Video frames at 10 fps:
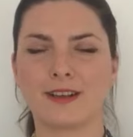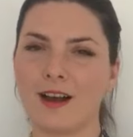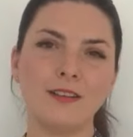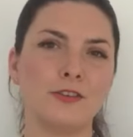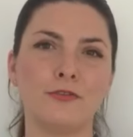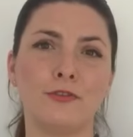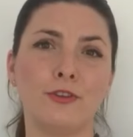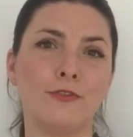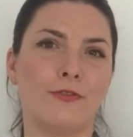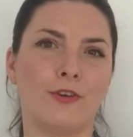
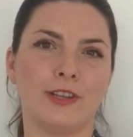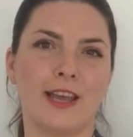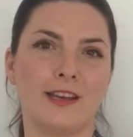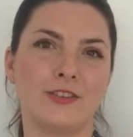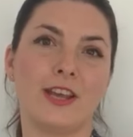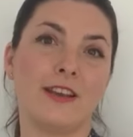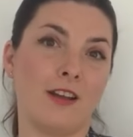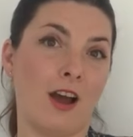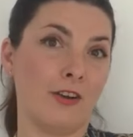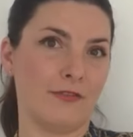colorful foliage and
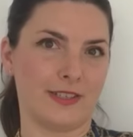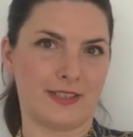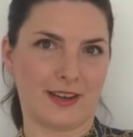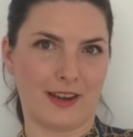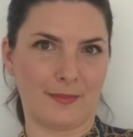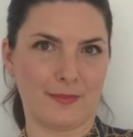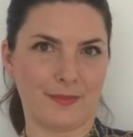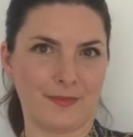harvest time.